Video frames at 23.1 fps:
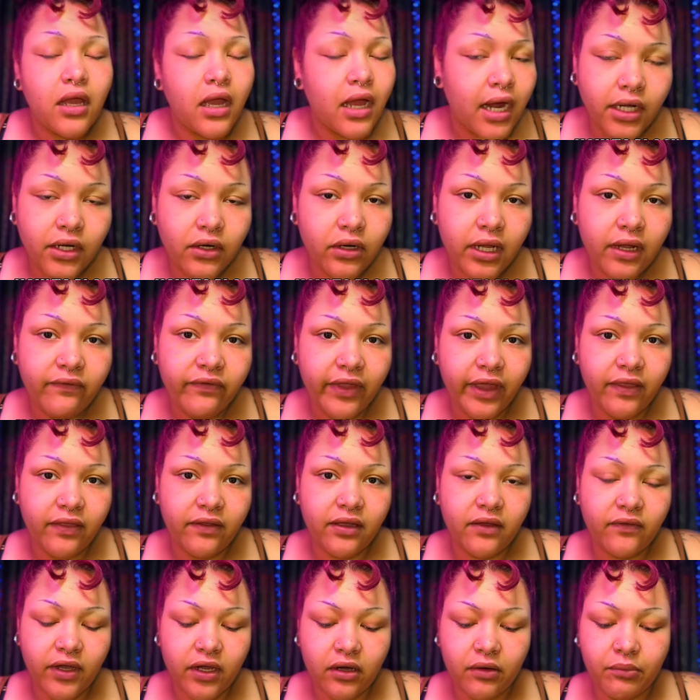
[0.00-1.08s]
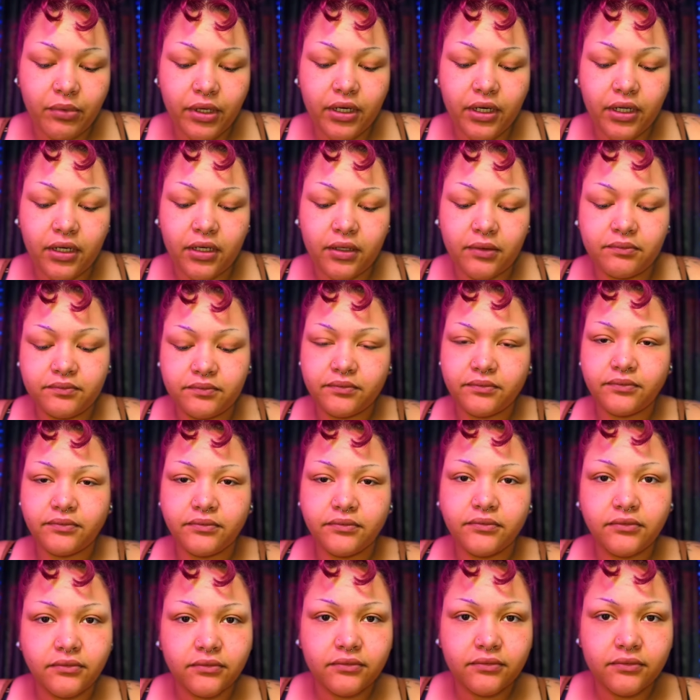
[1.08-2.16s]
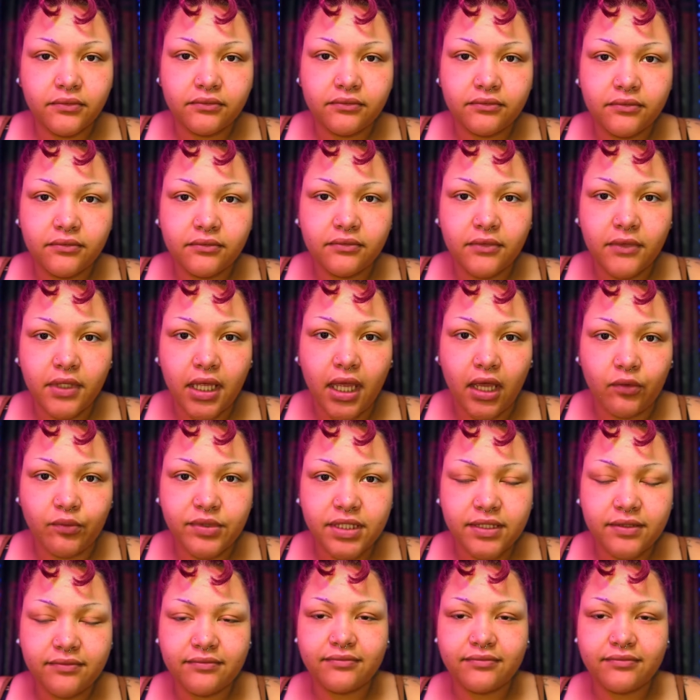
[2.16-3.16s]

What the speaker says: I don't have that thick of hair, but Eps.